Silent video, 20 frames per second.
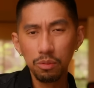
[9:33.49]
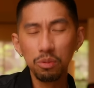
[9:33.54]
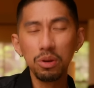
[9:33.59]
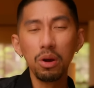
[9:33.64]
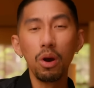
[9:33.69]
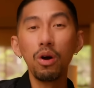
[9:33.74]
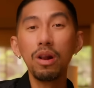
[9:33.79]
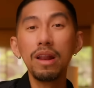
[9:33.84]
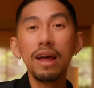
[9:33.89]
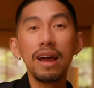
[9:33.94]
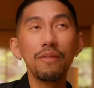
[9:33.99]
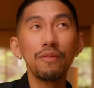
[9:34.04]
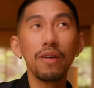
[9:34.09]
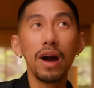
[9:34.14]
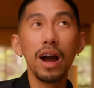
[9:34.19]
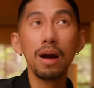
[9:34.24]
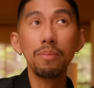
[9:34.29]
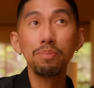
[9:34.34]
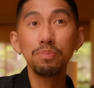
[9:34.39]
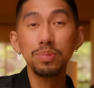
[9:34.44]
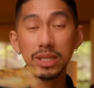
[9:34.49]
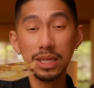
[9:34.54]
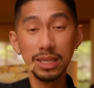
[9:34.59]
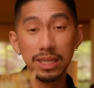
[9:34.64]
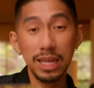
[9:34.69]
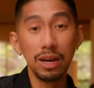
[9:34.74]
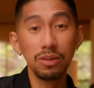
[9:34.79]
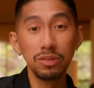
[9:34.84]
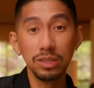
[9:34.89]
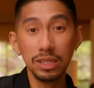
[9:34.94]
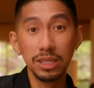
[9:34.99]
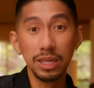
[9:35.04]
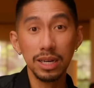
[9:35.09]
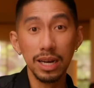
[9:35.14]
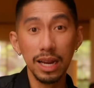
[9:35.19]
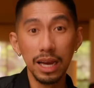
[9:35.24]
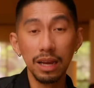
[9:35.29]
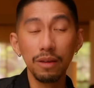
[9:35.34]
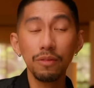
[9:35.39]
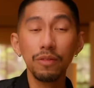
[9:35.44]
We all have ups and downs in
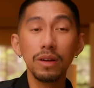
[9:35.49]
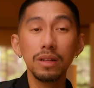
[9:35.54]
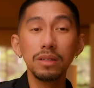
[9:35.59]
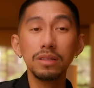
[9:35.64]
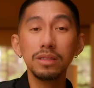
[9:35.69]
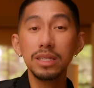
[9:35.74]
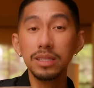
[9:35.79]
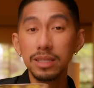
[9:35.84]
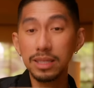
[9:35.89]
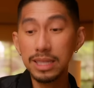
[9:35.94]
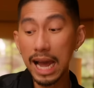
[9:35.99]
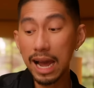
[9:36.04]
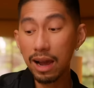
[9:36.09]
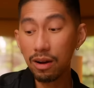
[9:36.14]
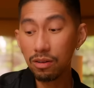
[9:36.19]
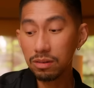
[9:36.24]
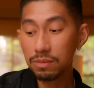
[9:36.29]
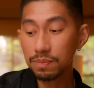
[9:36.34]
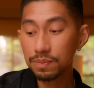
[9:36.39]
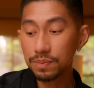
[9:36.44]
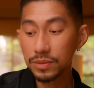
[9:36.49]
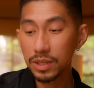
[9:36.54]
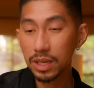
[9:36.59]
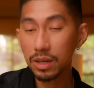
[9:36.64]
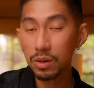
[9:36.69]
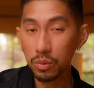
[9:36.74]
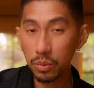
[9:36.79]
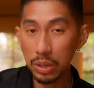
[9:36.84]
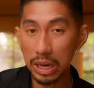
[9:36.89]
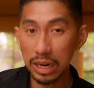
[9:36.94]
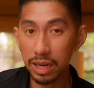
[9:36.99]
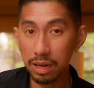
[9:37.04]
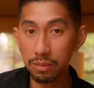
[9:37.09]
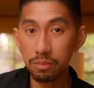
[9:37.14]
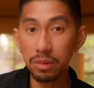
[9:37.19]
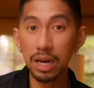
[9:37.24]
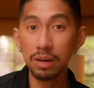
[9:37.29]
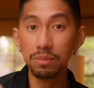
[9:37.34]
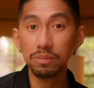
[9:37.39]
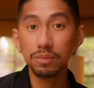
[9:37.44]
our life. This down will
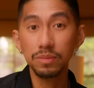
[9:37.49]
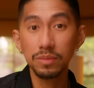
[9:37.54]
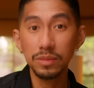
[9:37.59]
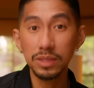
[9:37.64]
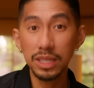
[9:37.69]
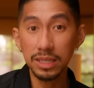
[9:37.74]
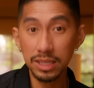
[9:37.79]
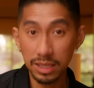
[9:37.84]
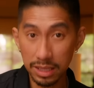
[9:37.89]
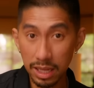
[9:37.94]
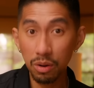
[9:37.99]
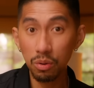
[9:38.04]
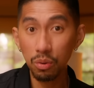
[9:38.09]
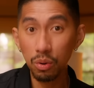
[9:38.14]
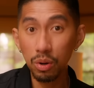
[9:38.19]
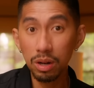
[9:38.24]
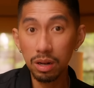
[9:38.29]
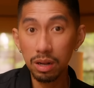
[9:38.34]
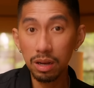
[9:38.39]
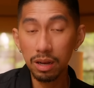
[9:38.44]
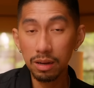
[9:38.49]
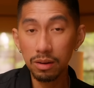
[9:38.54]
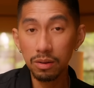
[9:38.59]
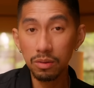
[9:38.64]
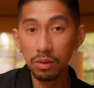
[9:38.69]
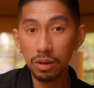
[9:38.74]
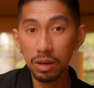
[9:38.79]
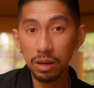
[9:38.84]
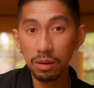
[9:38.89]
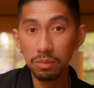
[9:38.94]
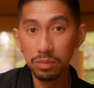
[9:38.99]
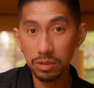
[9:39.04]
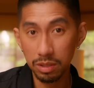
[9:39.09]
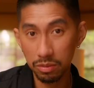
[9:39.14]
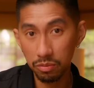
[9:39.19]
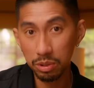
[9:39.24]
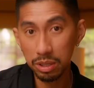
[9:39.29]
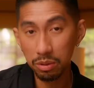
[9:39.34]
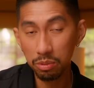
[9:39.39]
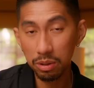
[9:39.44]
come up. That's the whole, uh, um,
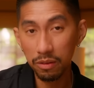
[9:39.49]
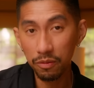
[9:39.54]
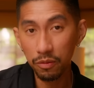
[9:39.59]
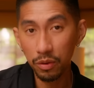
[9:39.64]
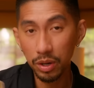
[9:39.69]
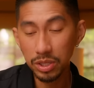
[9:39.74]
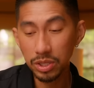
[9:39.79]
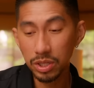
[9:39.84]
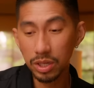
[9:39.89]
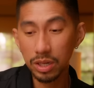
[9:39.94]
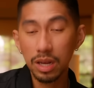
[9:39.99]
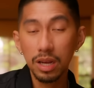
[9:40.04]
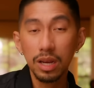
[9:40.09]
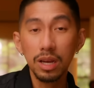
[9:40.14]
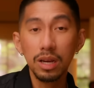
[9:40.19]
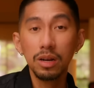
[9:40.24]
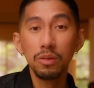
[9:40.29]
the, with the Wheel of Fortune.